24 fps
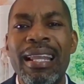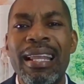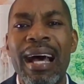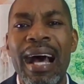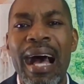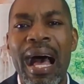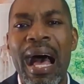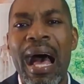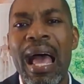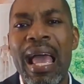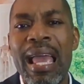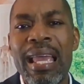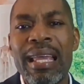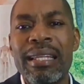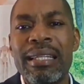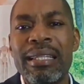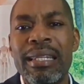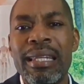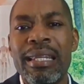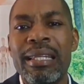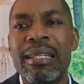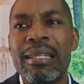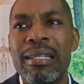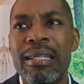
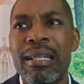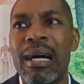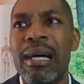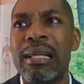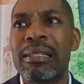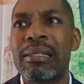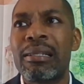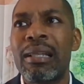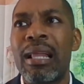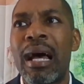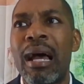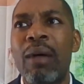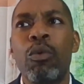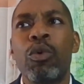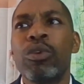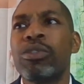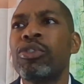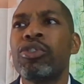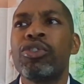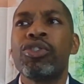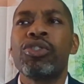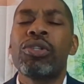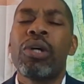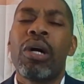I
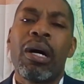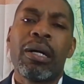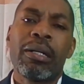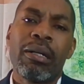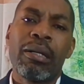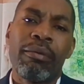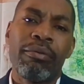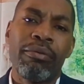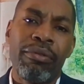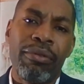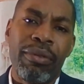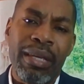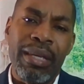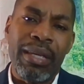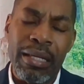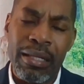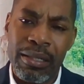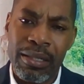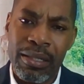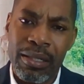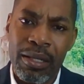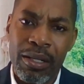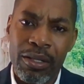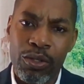wasn't short of
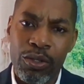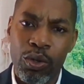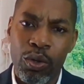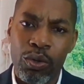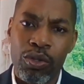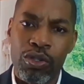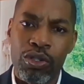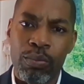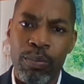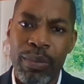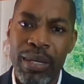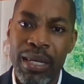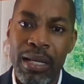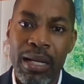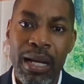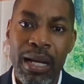things, so to speak.